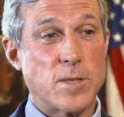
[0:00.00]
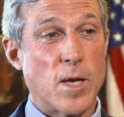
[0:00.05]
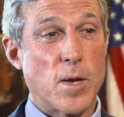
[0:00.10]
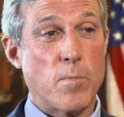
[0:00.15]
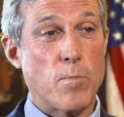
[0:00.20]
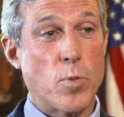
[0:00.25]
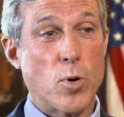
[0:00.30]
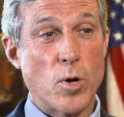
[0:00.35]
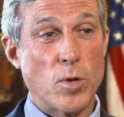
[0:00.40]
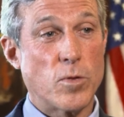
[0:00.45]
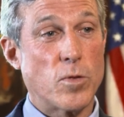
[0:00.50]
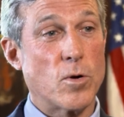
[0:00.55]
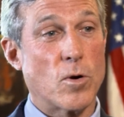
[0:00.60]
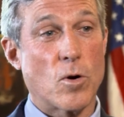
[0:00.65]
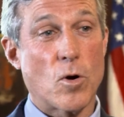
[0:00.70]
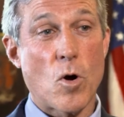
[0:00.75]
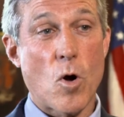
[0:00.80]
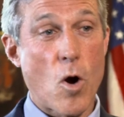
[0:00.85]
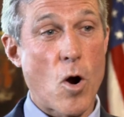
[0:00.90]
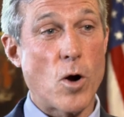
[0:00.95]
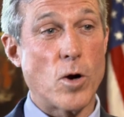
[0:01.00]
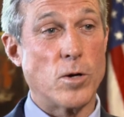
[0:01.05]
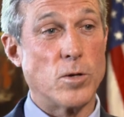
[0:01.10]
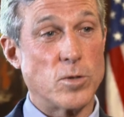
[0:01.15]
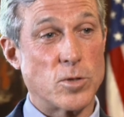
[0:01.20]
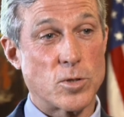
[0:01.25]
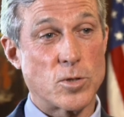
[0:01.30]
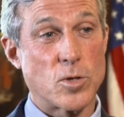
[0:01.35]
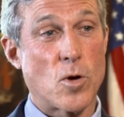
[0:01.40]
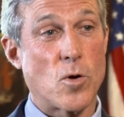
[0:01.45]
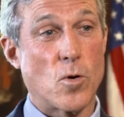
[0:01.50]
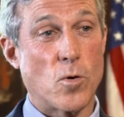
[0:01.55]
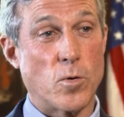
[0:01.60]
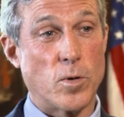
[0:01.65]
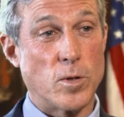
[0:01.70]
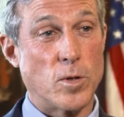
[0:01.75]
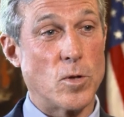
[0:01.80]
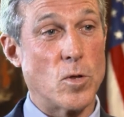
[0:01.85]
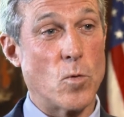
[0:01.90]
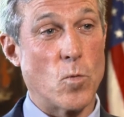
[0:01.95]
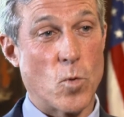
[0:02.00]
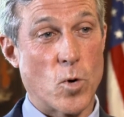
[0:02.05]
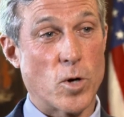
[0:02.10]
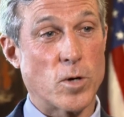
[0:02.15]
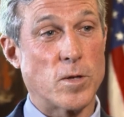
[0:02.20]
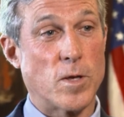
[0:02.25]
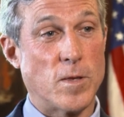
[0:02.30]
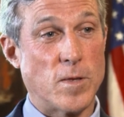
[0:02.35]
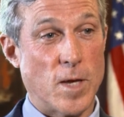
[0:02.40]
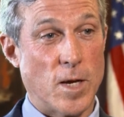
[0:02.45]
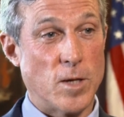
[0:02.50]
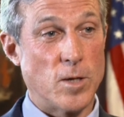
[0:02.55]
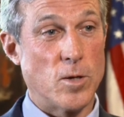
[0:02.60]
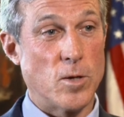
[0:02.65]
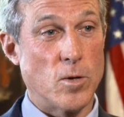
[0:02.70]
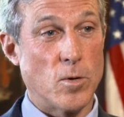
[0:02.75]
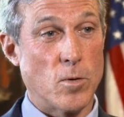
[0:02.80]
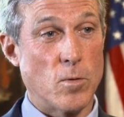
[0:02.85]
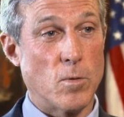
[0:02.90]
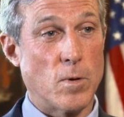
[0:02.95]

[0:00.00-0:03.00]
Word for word: They put their heart and soul into the work that they do,